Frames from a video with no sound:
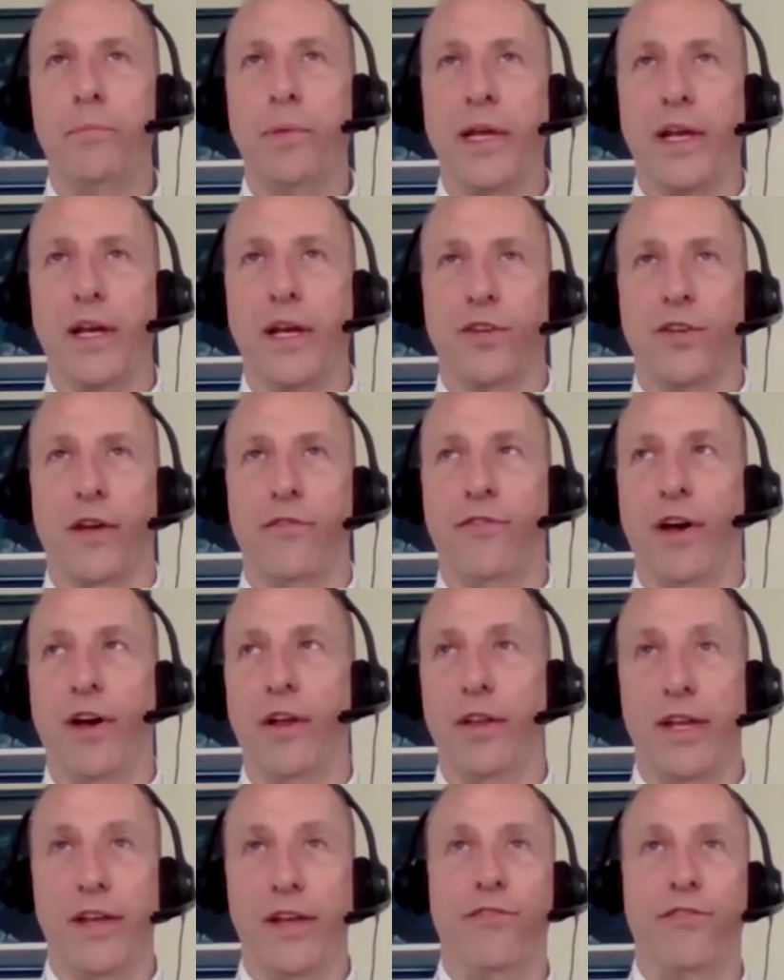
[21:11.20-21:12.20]
because I
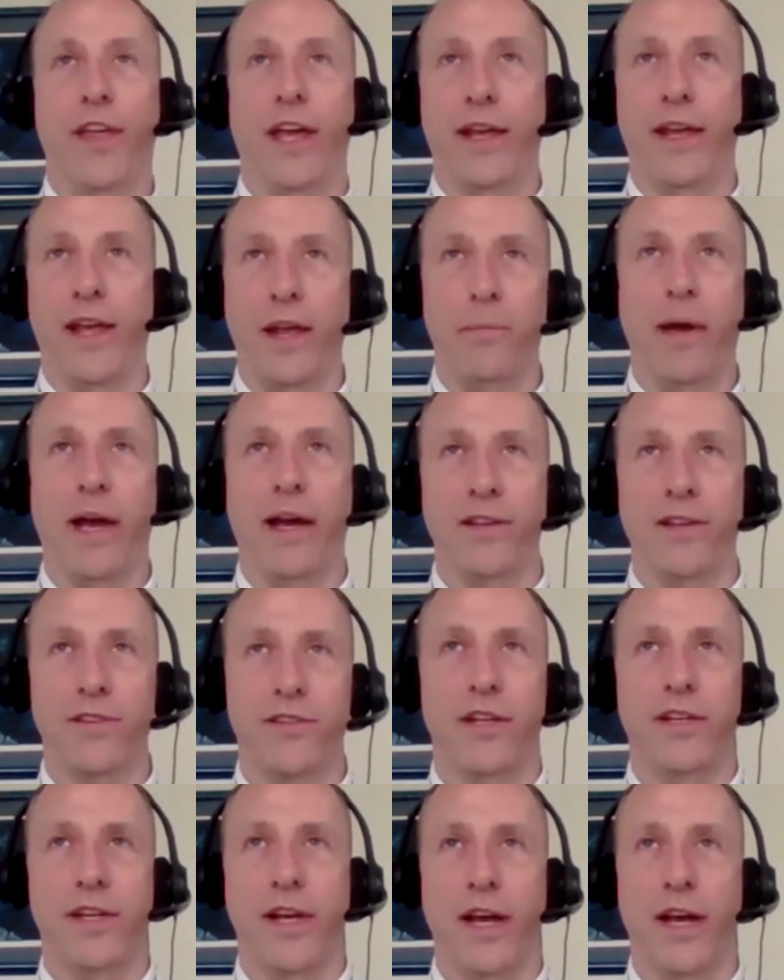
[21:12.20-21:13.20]
felt if they came back and
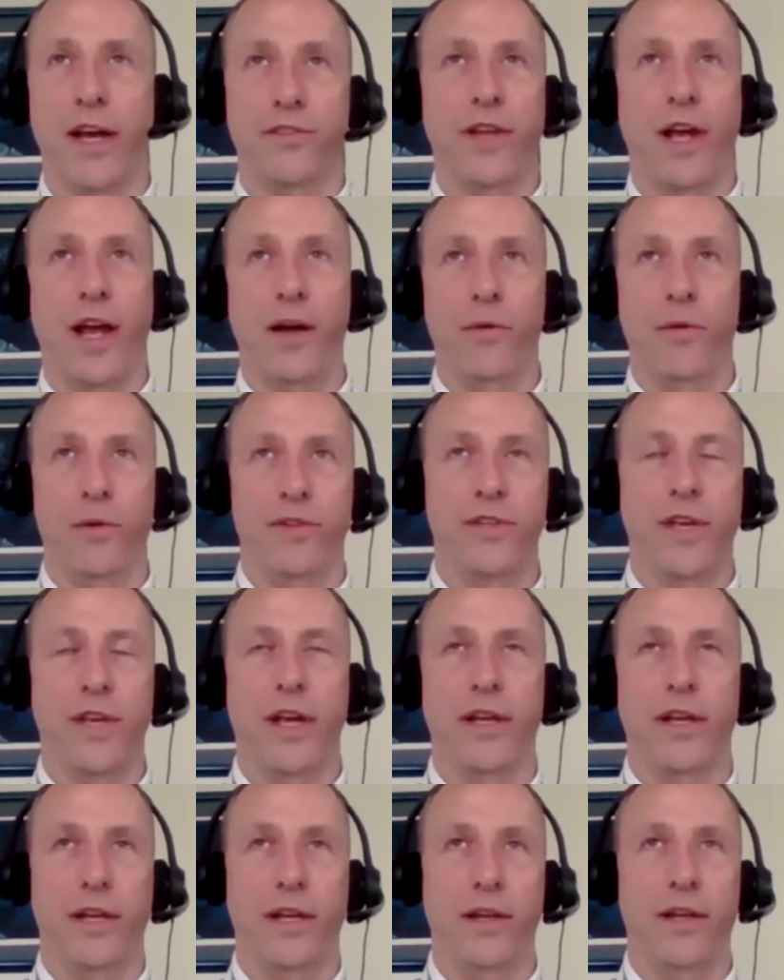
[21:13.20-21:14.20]
said yes, I would
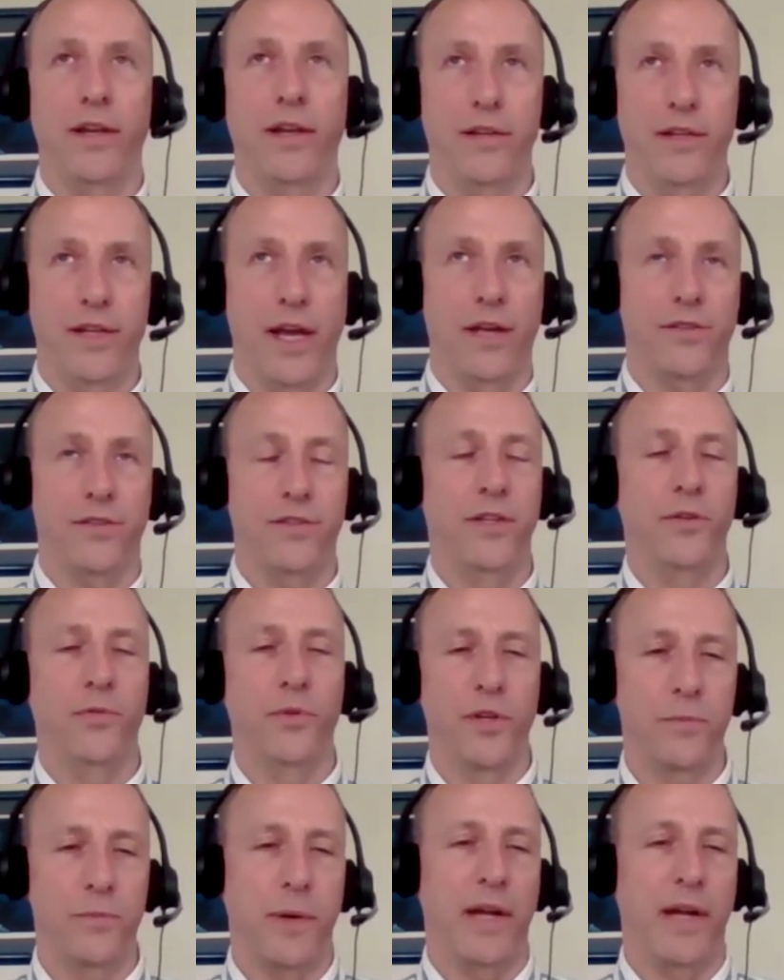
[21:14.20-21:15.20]
say yes in
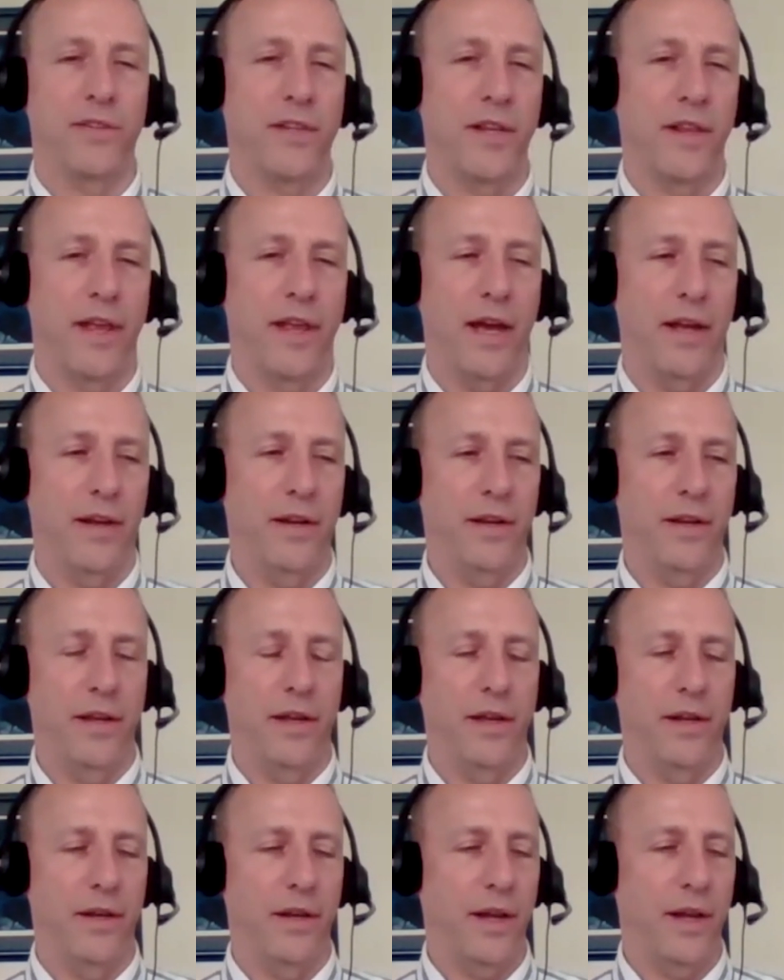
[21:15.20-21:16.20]
response to that.
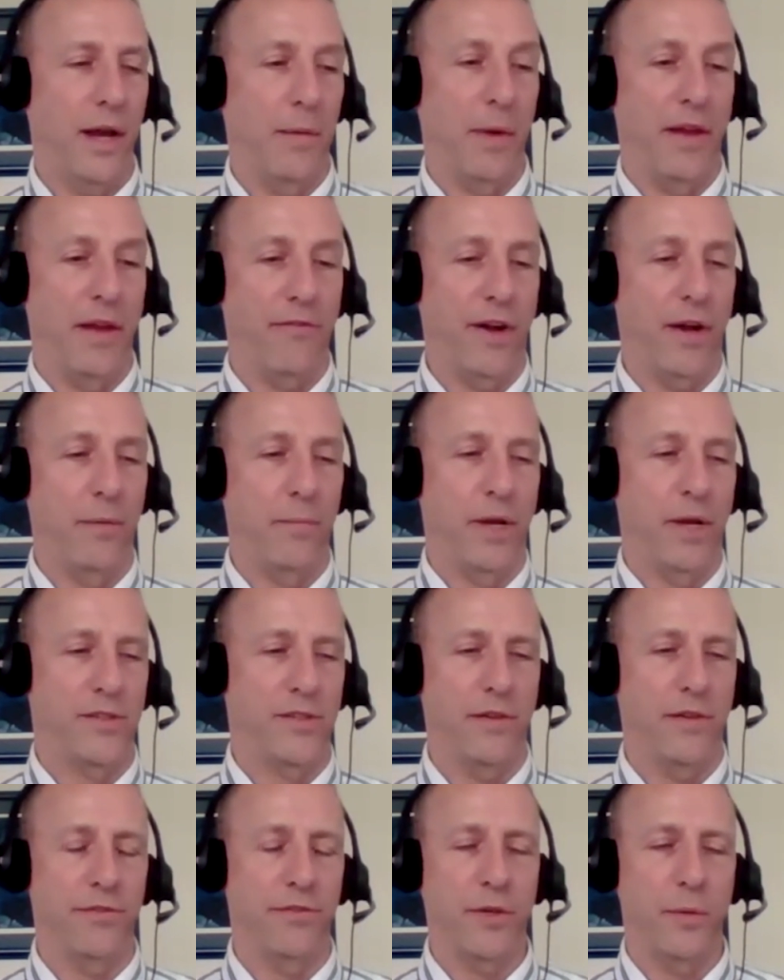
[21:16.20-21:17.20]
And I might find
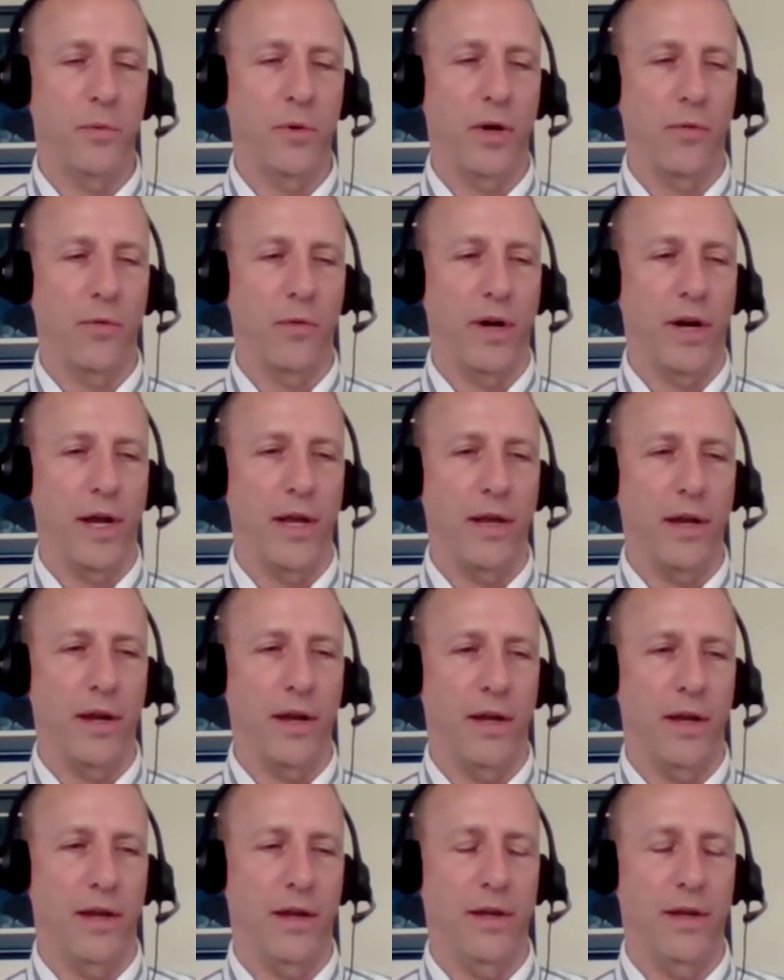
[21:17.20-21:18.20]
myself somewhere where I,
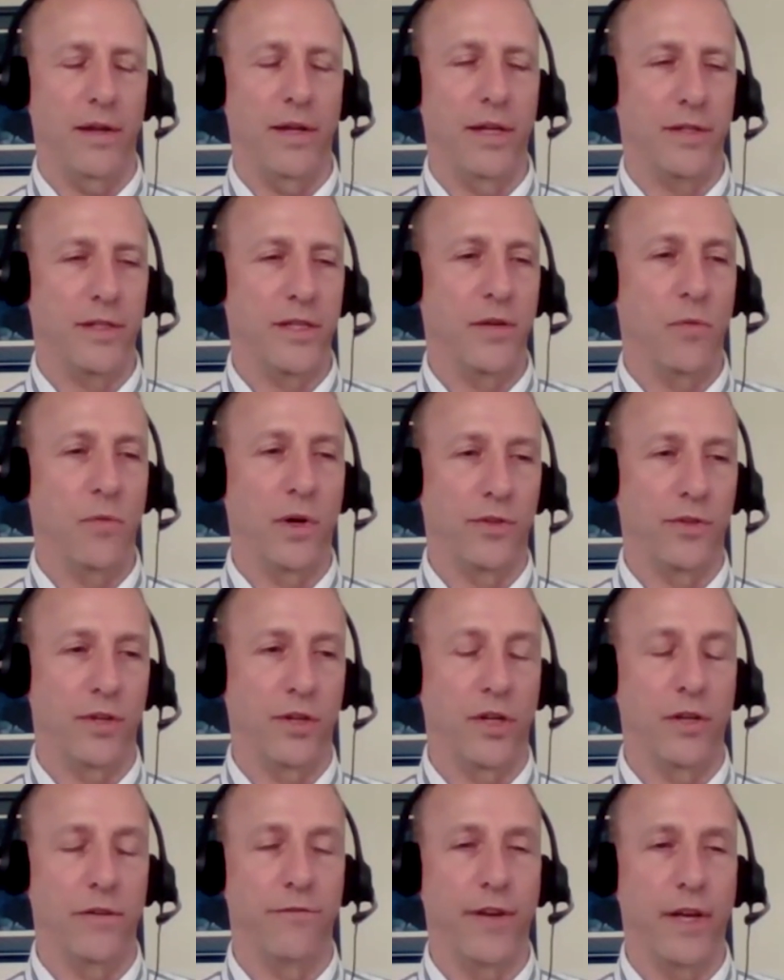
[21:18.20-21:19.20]
I it, it wasn't a
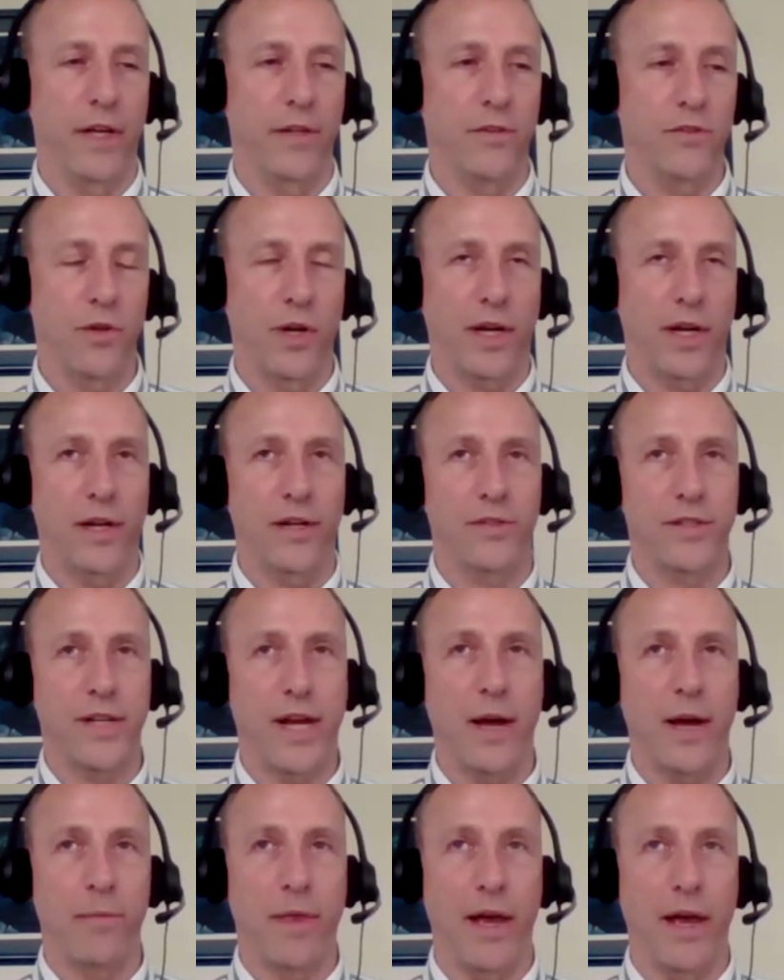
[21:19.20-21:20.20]
good fit. So I kind of
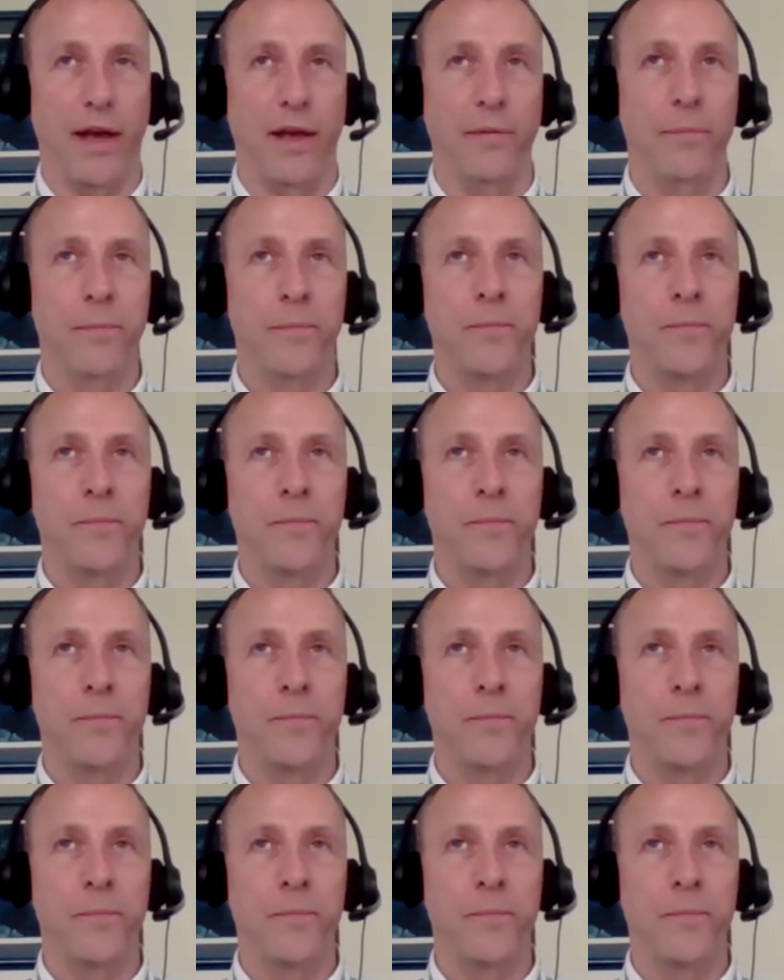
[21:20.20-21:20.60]
stopped that.